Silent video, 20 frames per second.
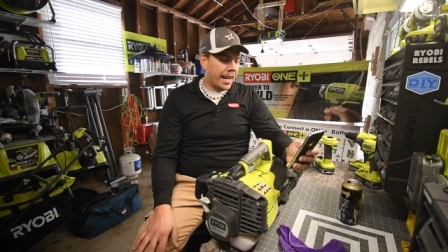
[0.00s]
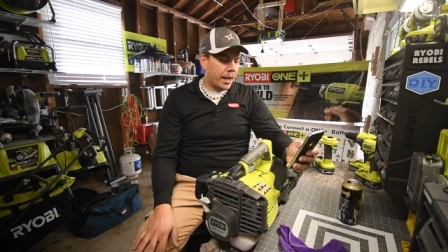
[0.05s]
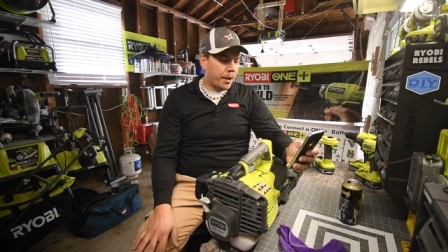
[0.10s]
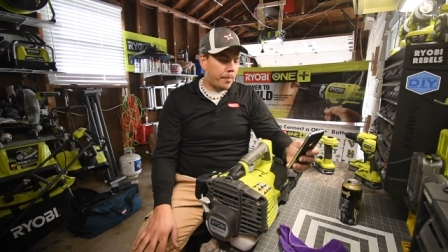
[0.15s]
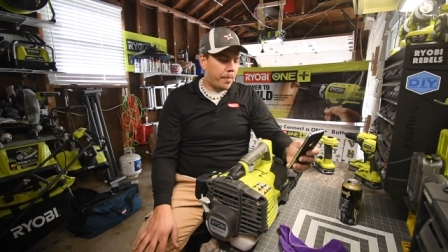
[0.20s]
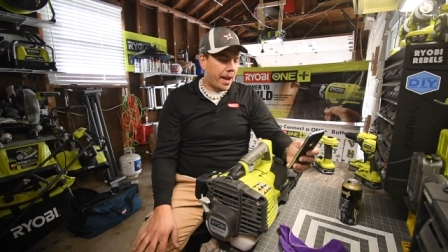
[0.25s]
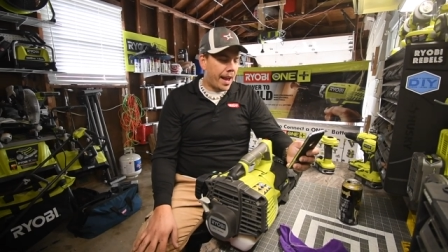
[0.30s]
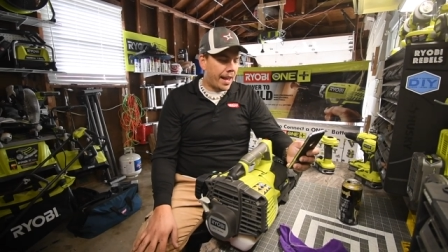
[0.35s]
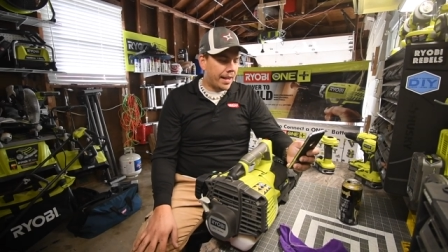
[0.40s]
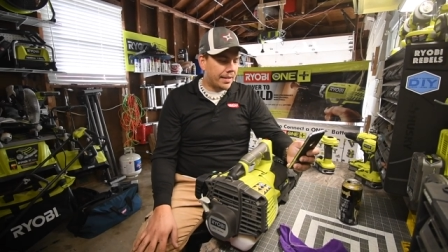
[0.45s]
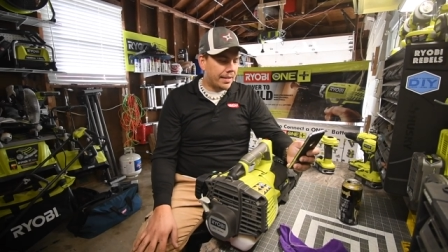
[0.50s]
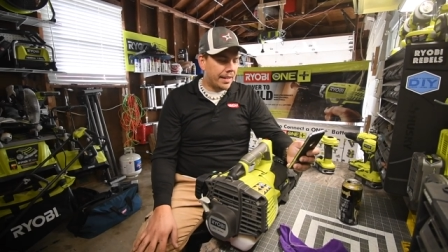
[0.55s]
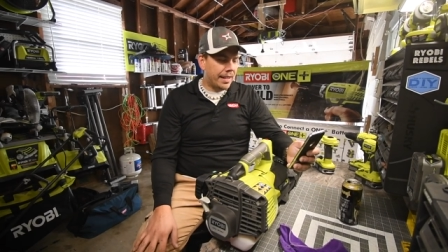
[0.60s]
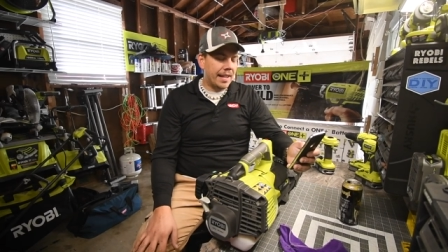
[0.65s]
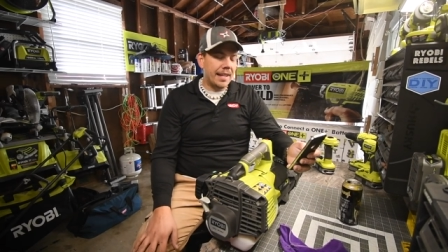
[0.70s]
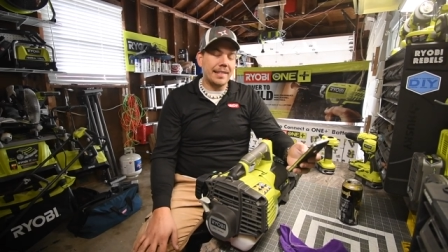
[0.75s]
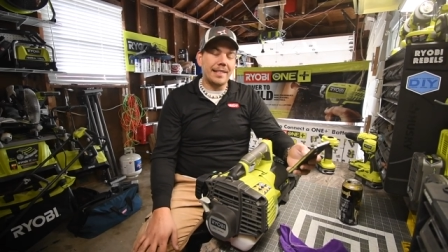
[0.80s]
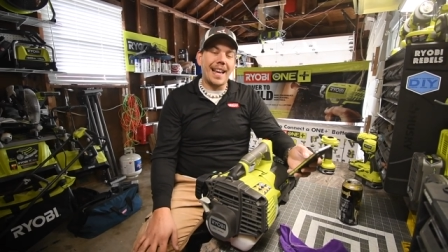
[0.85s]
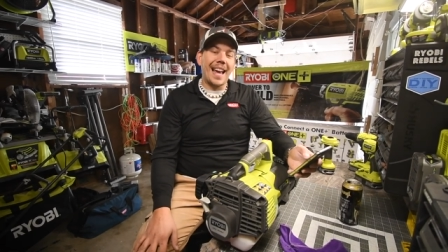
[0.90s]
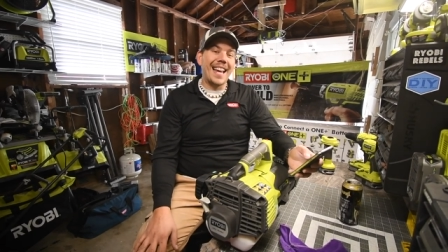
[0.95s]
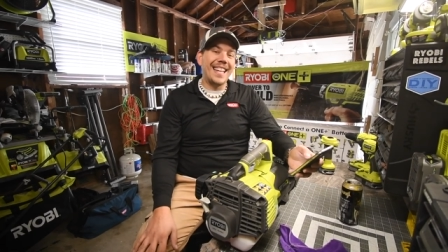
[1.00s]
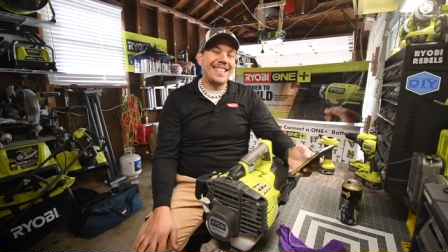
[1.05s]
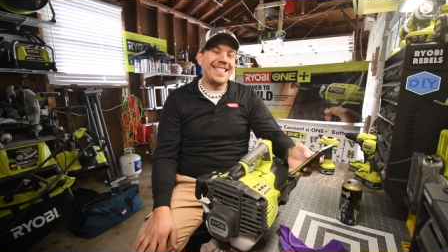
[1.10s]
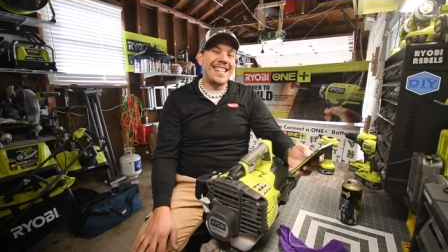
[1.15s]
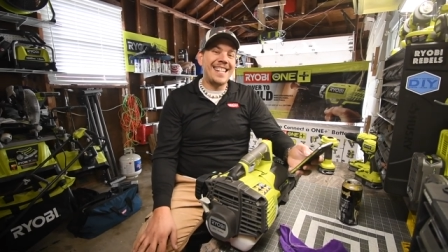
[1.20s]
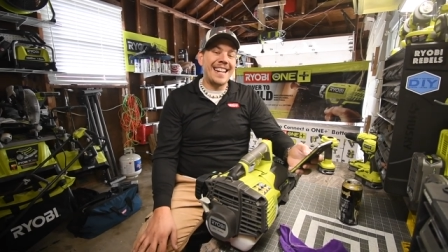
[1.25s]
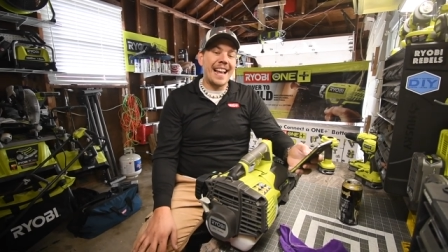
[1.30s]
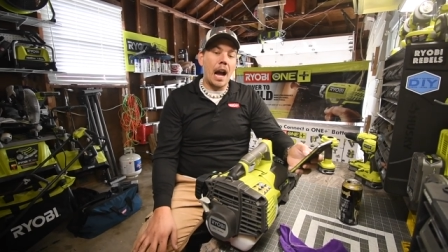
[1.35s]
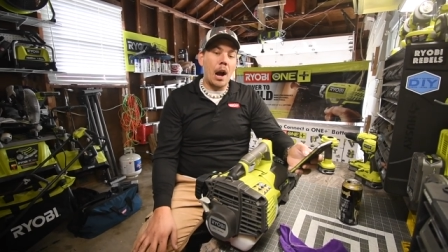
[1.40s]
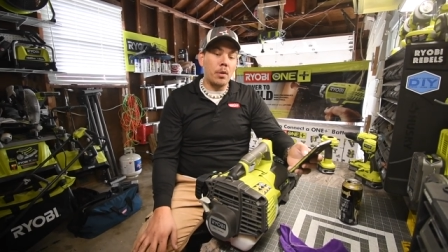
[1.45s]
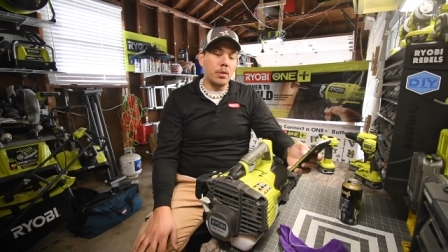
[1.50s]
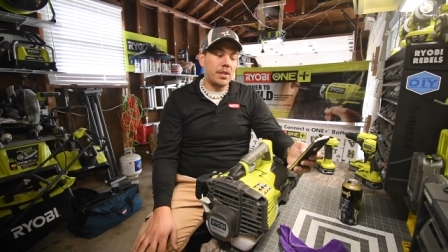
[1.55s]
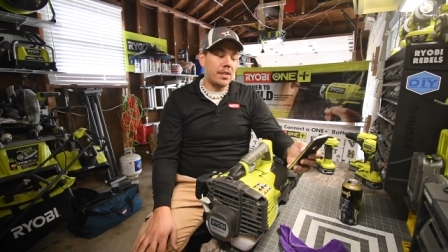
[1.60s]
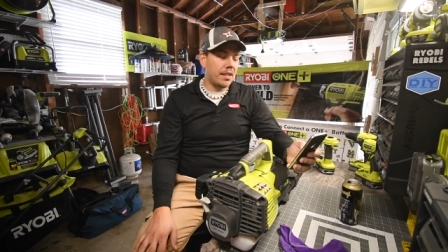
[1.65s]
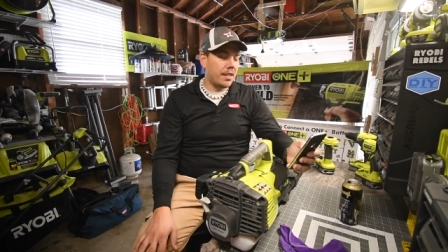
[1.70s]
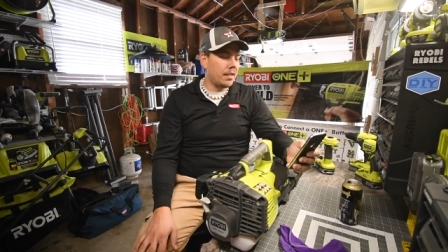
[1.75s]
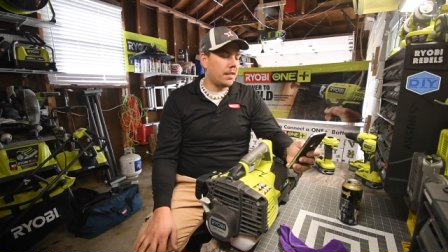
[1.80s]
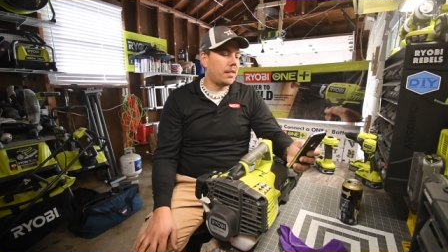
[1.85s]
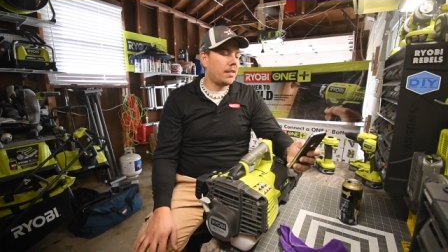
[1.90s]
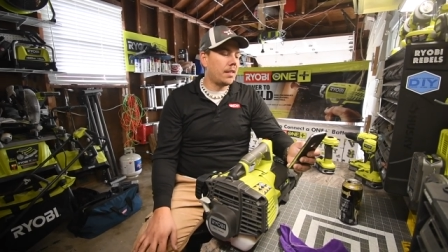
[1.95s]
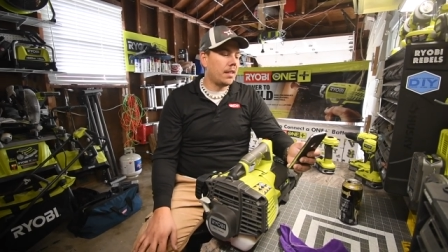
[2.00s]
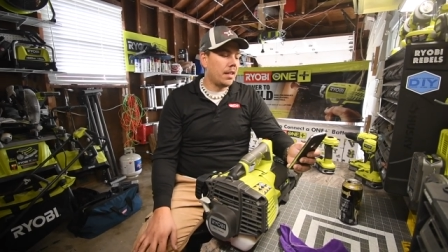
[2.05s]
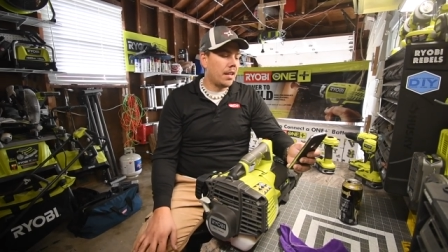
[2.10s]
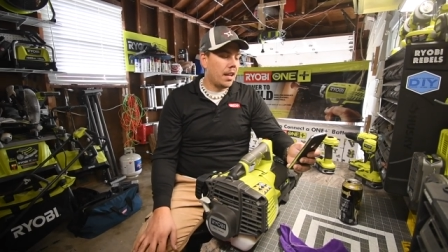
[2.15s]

capacity is 18 ounces.